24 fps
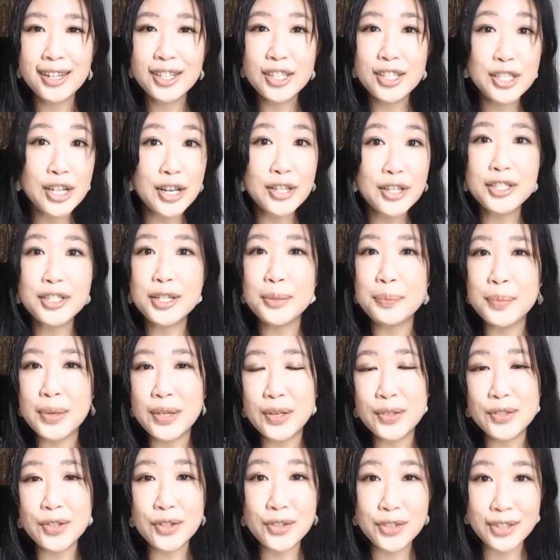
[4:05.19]
just
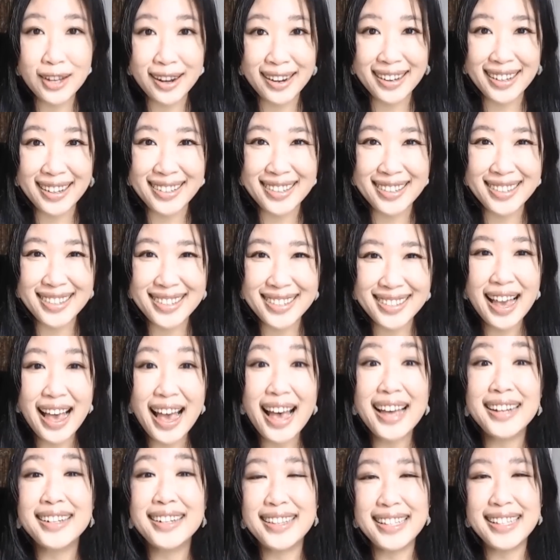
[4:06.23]
means science
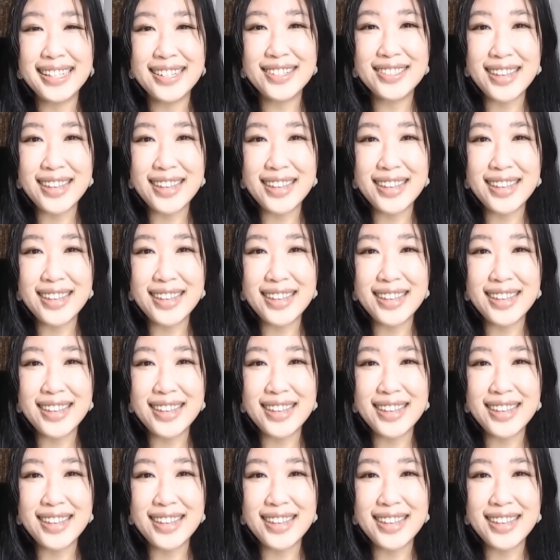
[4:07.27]
and the